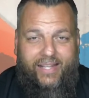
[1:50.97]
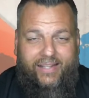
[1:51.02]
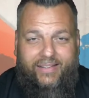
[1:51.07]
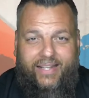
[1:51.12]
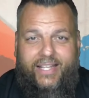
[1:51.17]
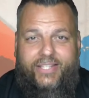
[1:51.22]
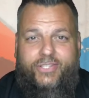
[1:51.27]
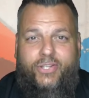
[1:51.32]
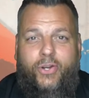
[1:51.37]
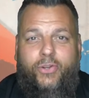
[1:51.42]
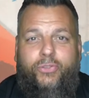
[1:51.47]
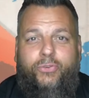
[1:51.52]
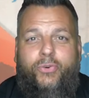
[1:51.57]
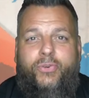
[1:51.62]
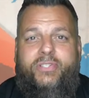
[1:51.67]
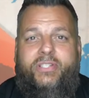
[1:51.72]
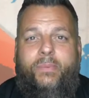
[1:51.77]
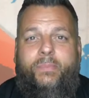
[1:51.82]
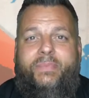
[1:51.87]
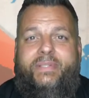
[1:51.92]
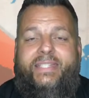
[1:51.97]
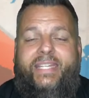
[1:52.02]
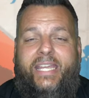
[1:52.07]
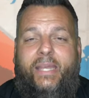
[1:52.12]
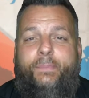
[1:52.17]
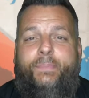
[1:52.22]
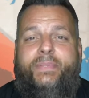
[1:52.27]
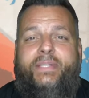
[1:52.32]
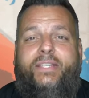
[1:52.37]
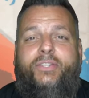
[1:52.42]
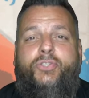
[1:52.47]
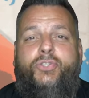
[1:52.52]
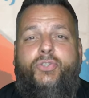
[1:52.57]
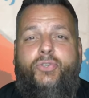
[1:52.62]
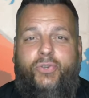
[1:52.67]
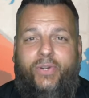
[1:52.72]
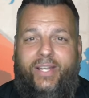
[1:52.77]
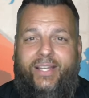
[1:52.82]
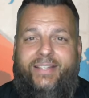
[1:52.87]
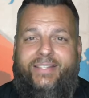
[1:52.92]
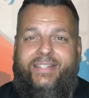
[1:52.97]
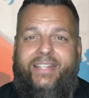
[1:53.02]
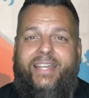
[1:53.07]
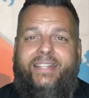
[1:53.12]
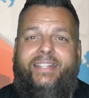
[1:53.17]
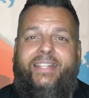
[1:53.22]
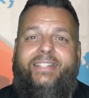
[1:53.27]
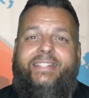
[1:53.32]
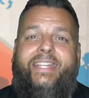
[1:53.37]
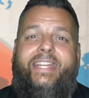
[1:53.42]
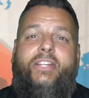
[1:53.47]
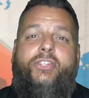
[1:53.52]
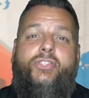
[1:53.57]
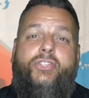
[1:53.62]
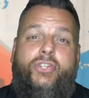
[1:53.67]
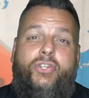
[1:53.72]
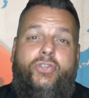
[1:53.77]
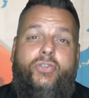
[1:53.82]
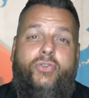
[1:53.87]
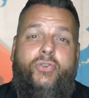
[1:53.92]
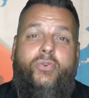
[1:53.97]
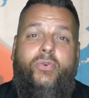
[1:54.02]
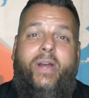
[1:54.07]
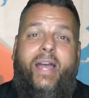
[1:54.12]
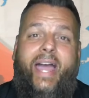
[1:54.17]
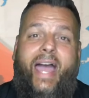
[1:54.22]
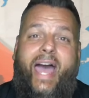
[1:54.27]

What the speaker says: Let's go through some tips and tricks to teach you